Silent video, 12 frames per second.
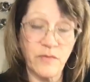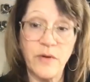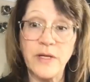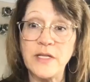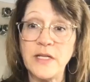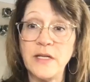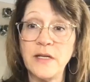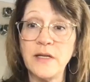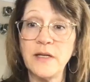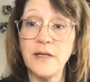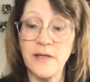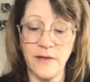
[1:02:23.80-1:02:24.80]
Wendy.
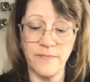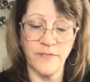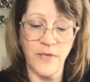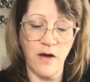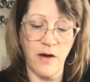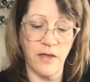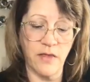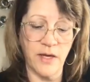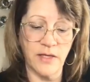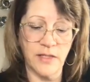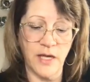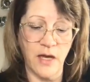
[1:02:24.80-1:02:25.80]
All right,
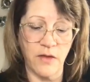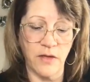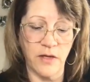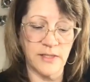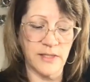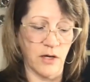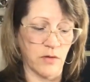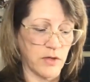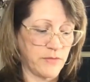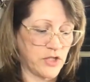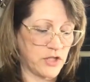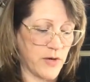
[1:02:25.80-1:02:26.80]
thanks, Kathy. So let
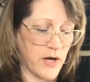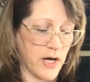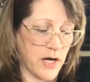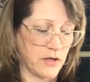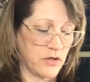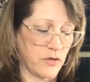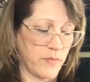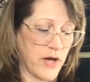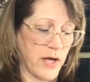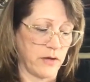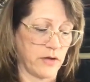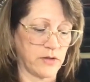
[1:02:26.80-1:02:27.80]
me just do a
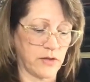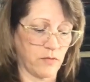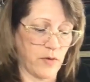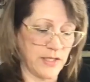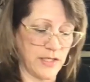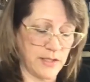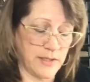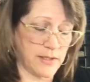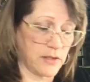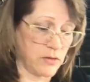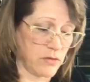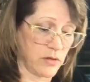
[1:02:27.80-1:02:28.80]
pile here. So
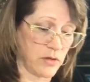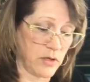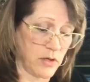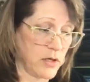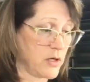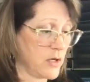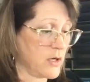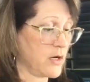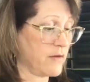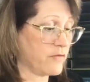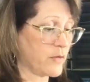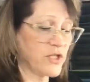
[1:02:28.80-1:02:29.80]
Wendy's,
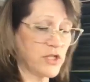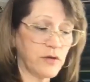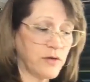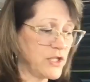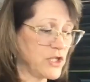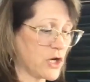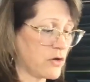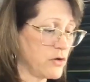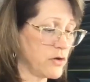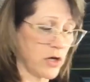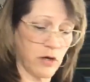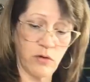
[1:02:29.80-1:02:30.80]
the rest of you need to go, you
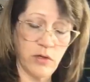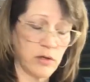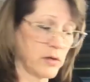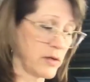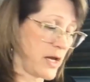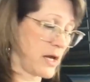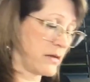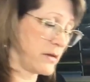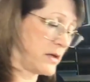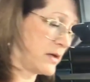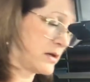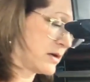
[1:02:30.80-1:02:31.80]
go, Kathy.